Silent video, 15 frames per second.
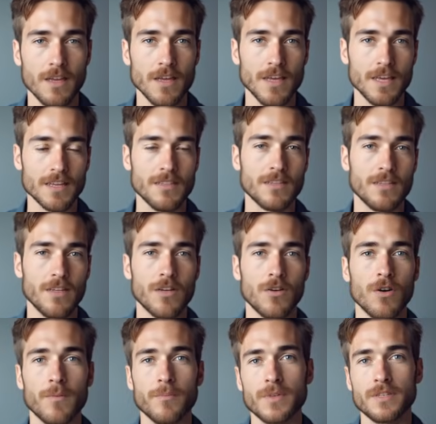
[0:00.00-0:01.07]
It's
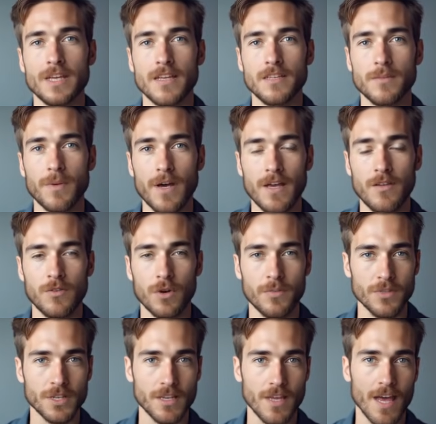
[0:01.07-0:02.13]
secure, protected by
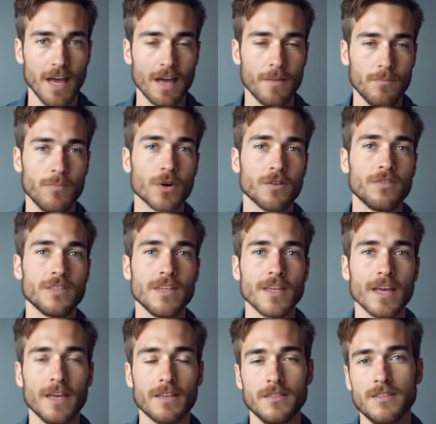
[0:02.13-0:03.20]
encryption and proxy
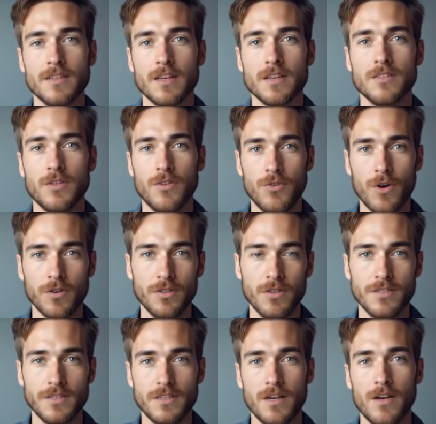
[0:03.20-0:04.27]
layers, so you're
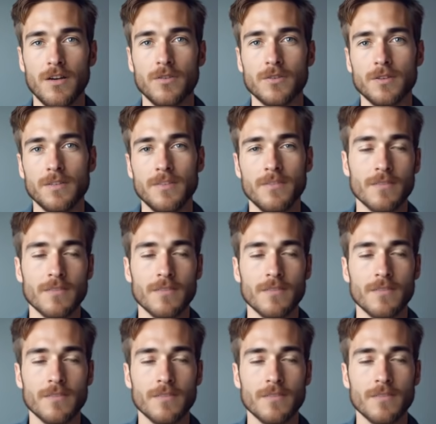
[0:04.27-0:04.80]
good to go.